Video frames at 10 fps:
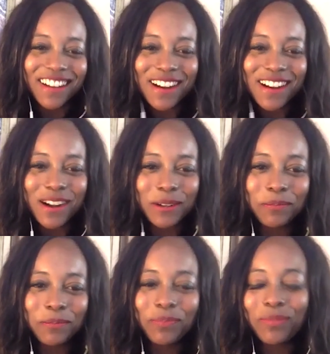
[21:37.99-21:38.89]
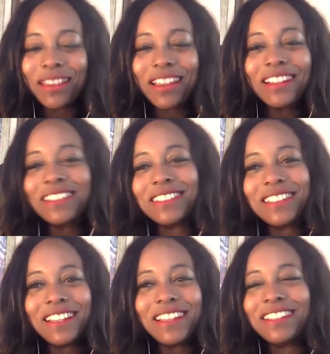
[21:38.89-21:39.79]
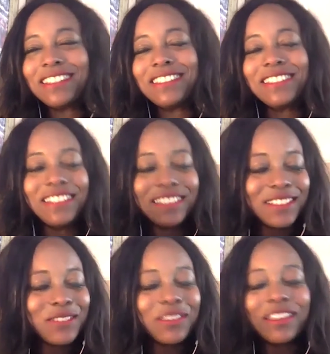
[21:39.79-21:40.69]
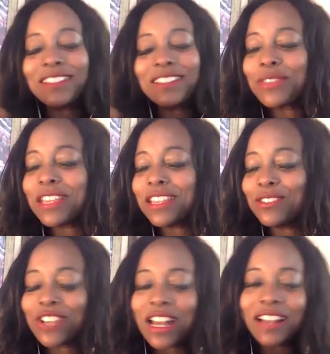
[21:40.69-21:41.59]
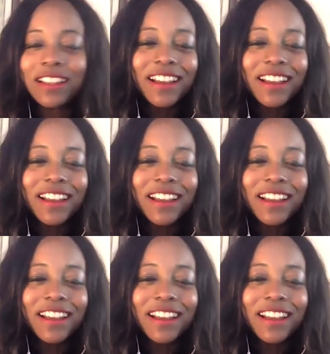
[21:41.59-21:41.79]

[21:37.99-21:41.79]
Um, and uh, so so thank you, chat,